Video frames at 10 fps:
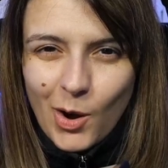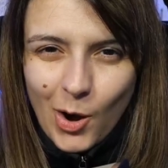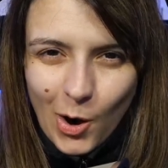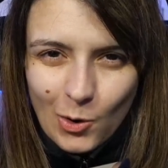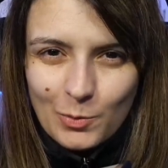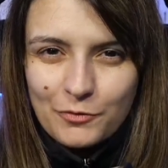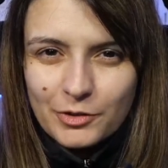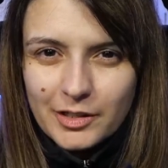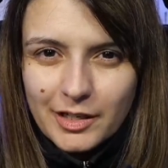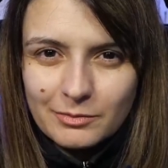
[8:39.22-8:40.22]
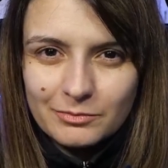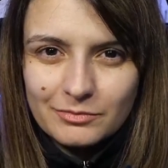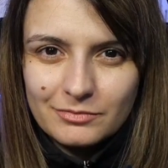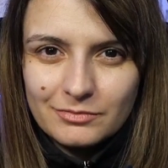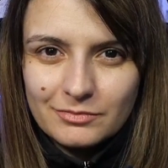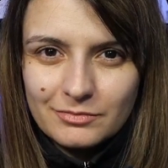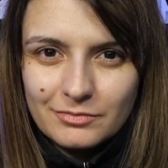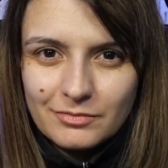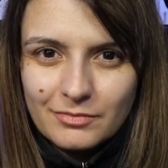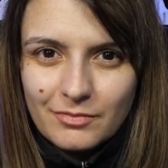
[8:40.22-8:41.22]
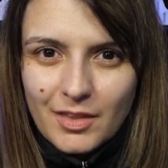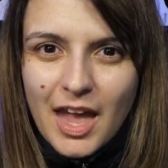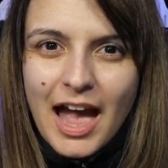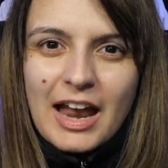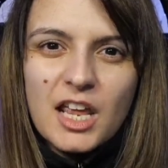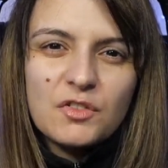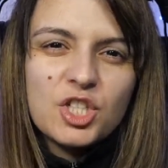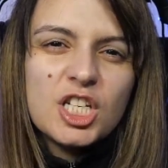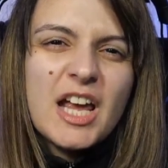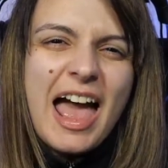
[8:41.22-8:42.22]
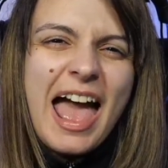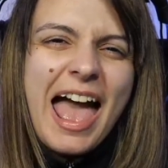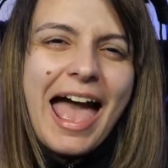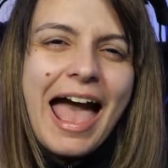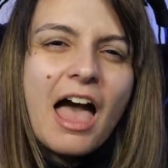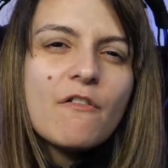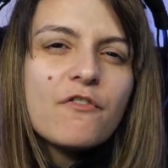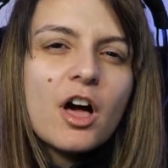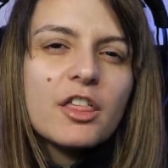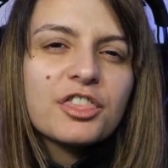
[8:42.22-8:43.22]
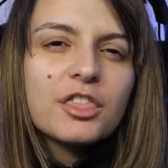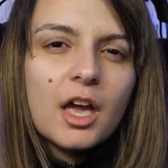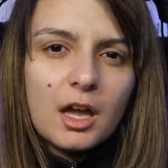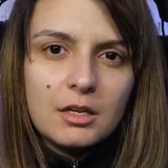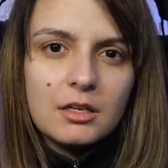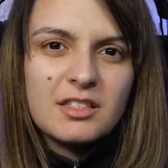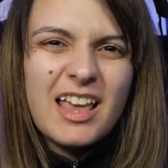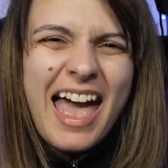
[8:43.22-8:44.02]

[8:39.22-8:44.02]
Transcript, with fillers: Hopefully. And if she ever thinks